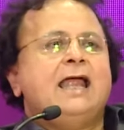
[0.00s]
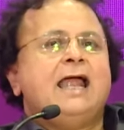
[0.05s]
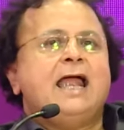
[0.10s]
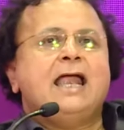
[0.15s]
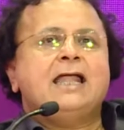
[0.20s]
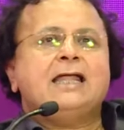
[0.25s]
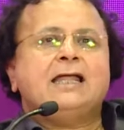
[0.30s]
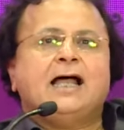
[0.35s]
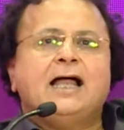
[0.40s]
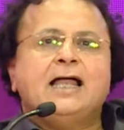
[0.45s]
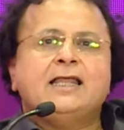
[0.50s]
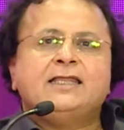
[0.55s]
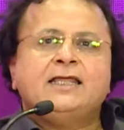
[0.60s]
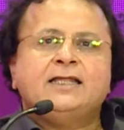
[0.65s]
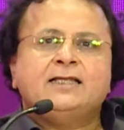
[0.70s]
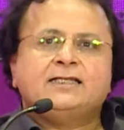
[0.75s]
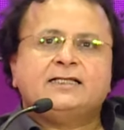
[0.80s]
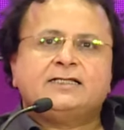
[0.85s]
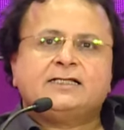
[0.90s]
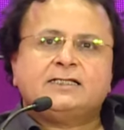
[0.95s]
and I
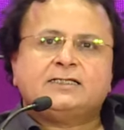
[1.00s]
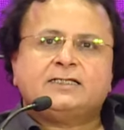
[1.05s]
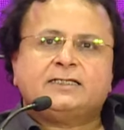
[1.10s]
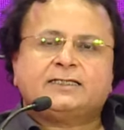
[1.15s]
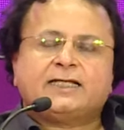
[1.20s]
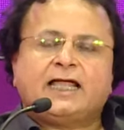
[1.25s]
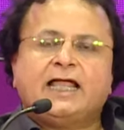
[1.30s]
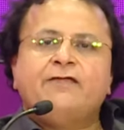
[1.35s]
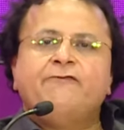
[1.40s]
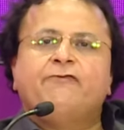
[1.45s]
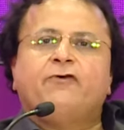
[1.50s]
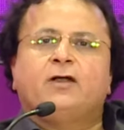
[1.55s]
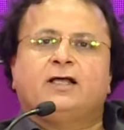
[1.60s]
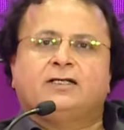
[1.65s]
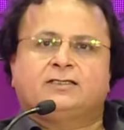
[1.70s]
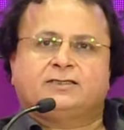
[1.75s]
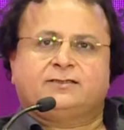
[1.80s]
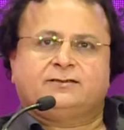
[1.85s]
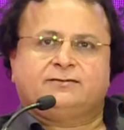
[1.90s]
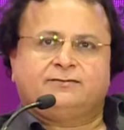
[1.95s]
think this is the time for
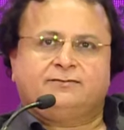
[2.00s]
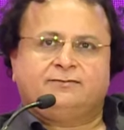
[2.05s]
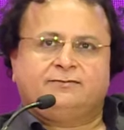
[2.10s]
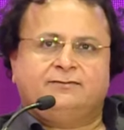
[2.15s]
us.